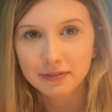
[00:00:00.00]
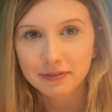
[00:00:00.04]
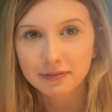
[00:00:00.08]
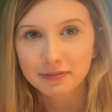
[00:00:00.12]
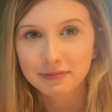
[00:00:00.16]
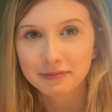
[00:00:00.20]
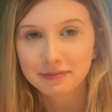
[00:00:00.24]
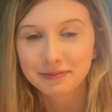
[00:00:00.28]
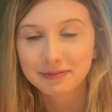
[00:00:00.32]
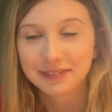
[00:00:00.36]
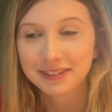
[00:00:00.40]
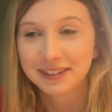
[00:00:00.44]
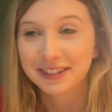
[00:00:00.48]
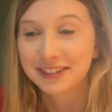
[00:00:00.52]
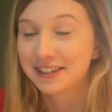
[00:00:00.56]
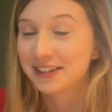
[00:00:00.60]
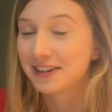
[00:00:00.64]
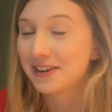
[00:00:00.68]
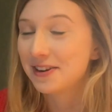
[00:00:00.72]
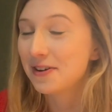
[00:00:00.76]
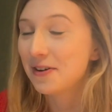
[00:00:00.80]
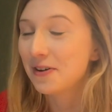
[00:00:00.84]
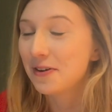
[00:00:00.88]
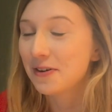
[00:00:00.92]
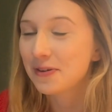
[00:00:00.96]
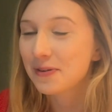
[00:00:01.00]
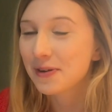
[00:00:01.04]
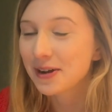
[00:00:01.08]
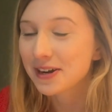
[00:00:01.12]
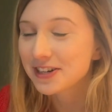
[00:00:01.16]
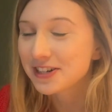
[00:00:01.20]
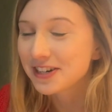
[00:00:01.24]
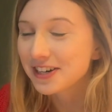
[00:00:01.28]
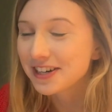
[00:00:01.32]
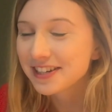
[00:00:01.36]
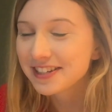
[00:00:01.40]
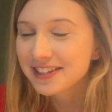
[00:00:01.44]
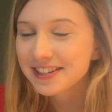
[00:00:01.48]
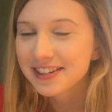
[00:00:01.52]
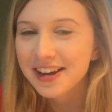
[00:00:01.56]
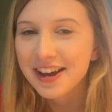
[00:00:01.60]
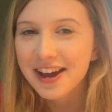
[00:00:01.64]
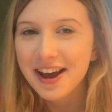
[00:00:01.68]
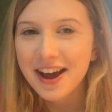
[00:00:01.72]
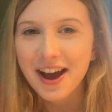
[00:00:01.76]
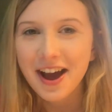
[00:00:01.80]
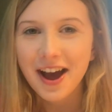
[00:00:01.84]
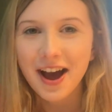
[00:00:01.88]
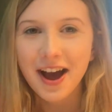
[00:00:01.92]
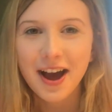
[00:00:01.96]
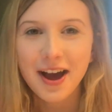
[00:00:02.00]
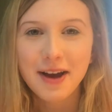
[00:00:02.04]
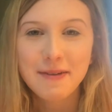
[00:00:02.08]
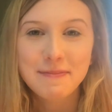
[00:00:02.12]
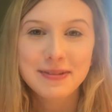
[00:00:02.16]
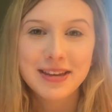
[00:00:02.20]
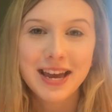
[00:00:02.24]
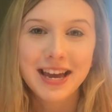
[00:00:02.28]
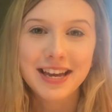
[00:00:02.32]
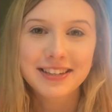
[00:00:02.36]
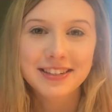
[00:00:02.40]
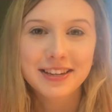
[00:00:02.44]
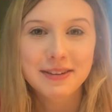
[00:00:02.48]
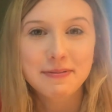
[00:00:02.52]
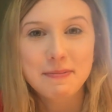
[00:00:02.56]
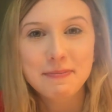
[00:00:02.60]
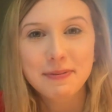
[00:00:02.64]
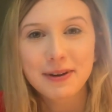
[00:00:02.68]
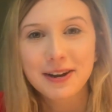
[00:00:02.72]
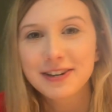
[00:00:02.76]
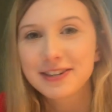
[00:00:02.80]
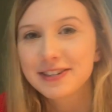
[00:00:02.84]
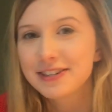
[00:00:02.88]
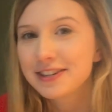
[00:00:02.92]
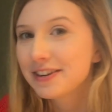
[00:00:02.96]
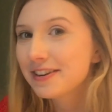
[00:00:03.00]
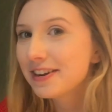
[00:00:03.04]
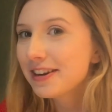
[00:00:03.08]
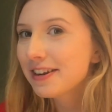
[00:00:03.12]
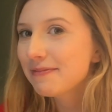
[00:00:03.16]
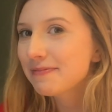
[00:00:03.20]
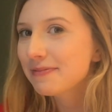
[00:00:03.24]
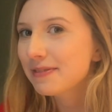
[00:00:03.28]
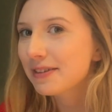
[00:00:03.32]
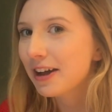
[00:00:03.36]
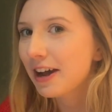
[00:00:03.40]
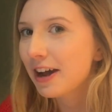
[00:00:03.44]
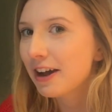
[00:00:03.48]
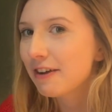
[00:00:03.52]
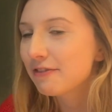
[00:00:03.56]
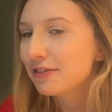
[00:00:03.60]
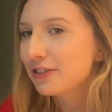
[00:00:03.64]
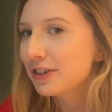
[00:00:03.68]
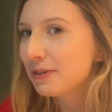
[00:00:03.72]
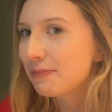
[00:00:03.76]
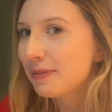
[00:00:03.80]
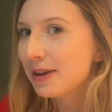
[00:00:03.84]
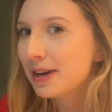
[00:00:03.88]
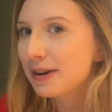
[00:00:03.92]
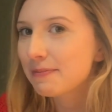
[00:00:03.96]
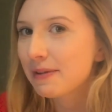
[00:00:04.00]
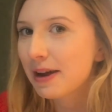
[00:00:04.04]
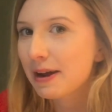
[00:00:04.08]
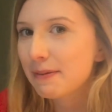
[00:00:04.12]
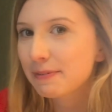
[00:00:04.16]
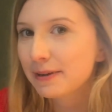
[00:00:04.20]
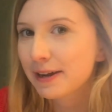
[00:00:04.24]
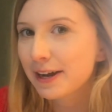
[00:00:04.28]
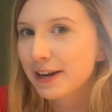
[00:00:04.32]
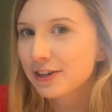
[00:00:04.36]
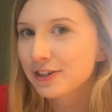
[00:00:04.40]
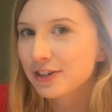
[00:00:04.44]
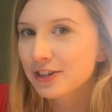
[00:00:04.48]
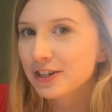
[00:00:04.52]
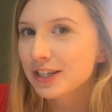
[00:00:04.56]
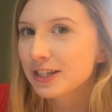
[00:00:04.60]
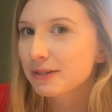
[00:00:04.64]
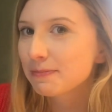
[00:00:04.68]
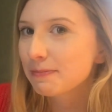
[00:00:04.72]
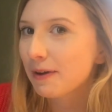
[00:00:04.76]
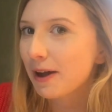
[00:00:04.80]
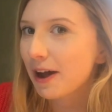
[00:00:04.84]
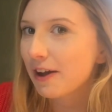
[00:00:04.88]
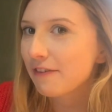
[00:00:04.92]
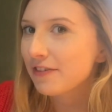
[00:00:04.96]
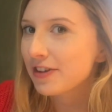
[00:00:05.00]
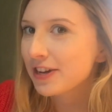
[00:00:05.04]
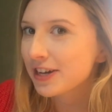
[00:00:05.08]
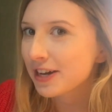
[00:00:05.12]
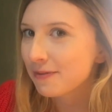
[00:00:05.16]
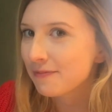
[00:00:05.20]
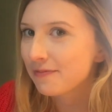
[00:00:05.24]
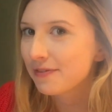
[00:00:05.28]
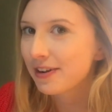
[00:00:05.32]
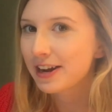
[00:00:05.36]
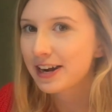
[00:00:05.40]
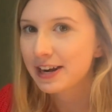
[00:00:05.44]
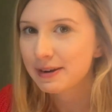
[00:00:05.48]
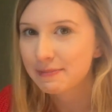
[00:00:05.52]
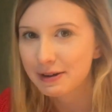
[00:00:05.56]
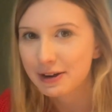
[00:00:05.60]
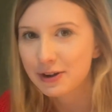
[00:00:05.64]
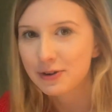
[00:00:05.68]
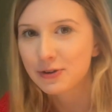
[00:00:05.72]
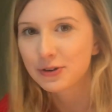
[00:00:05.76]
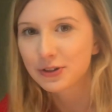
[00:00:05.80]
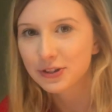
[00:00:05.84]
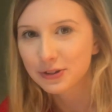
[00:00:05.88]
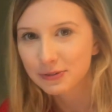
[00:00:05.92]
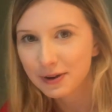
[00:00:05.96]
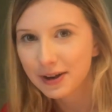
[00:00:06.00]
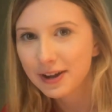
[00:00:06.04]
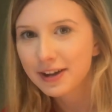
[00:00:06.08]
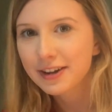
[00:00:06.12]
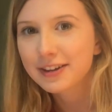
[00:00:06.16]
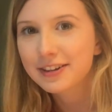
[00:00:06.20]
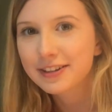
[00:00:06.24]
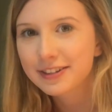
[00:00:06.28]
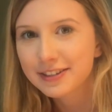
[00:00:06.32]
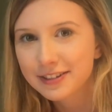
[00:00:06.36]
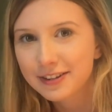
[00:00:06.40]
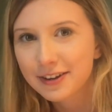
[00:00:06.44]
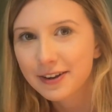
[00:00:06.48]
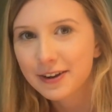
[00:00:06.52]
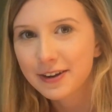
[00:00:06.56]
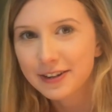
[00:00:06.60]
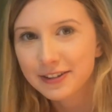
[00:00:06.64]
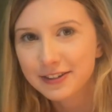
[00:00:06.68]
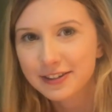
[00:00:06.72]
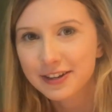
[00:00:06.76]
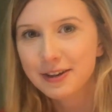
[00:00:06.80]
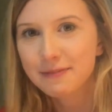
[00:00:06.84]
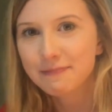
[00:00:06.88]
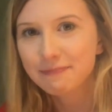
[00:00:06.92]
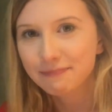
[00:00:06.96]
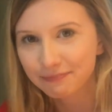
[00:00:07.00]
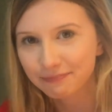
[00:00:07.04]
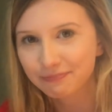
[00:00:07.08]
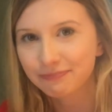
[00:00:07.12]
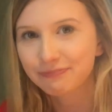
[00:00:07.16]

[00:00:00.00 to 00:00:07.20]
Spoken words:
It's a lot of questions. Yes, I'm applying to uni. I've submitted my applications, but I think I'm failing my coursework, so it's good.